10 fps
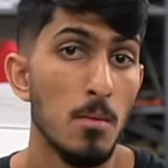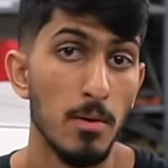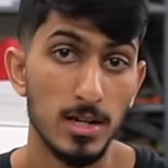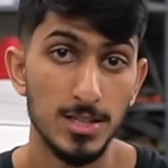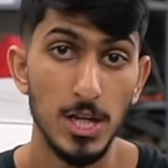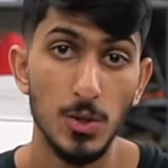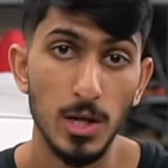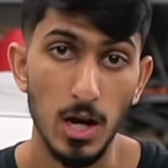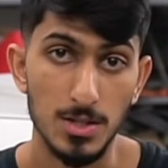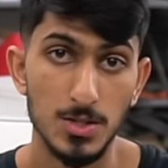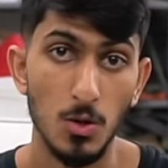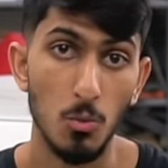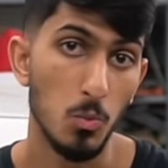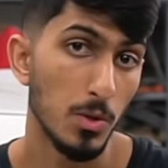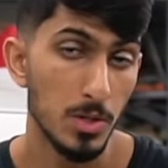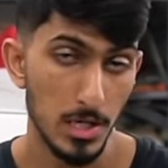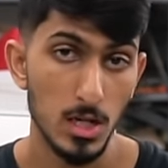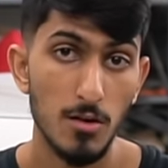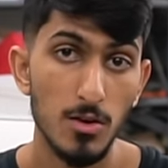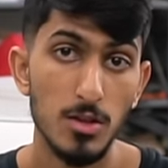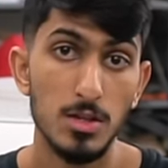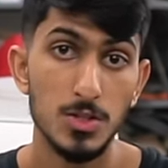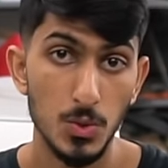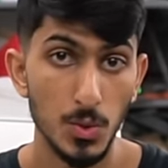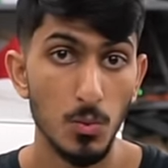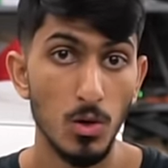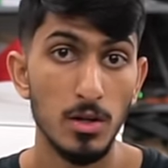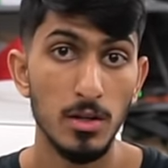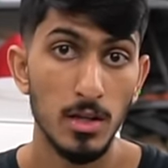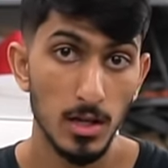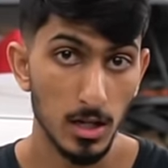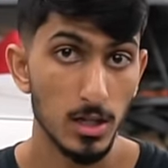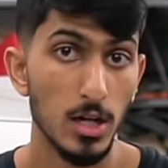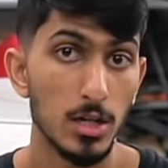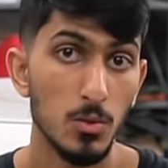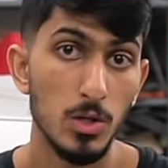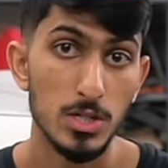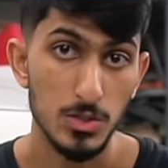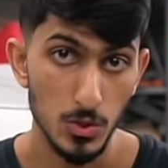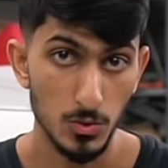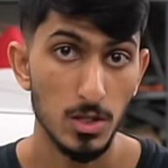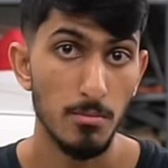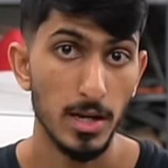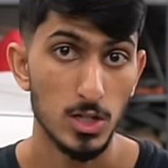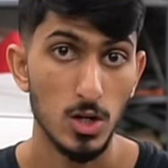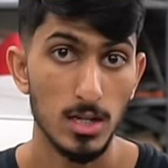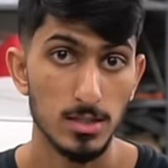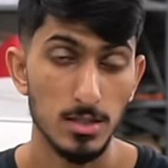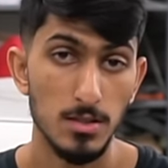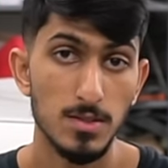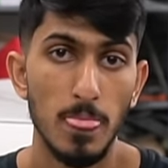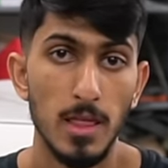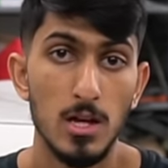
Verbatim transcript: But continuing on, so we did cover the 2 to 1 clunk, which is usually the mechatronic sleeves.